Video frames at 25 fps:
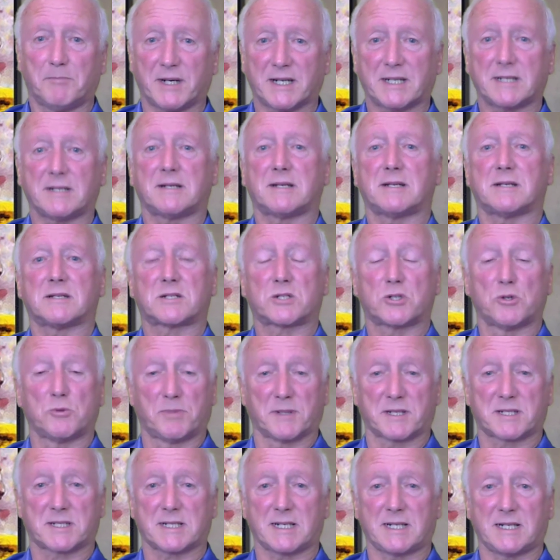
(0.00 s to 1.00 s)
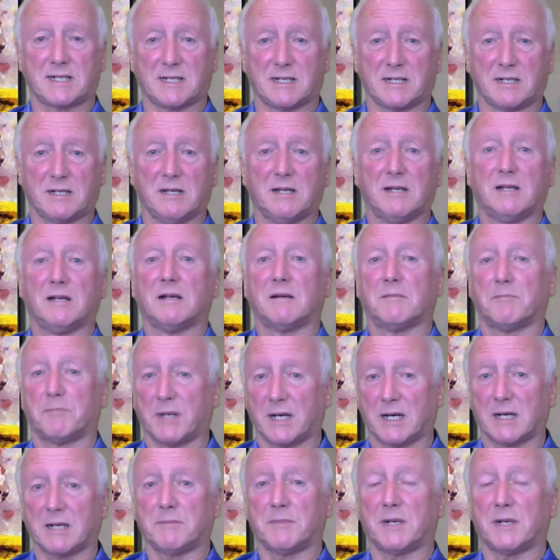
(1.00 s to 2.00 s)
but it is superseded
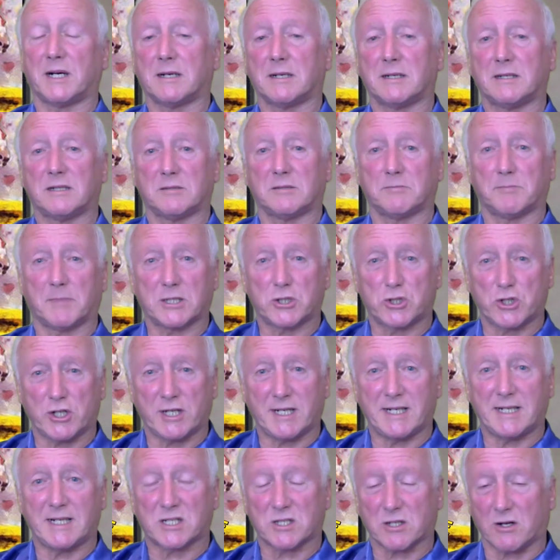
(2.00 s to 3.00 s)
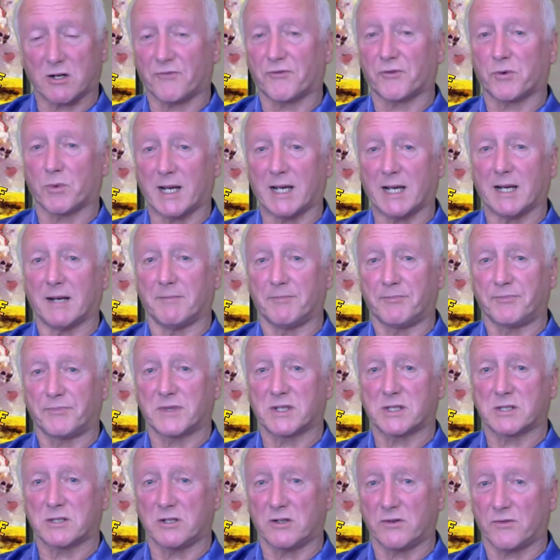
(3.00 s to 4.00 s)
by my Genie software.
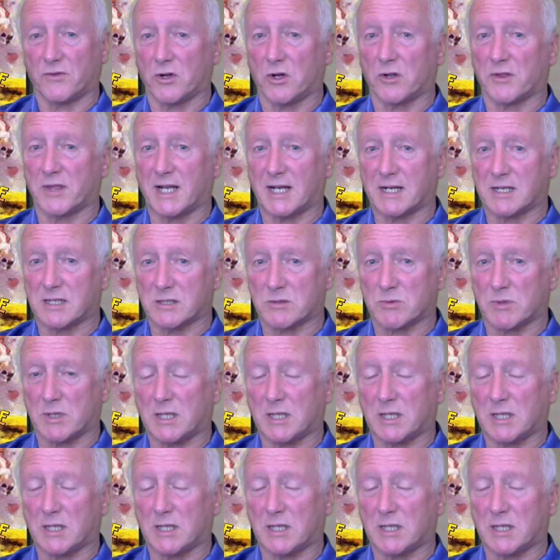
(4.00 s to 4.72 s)
So you've got that as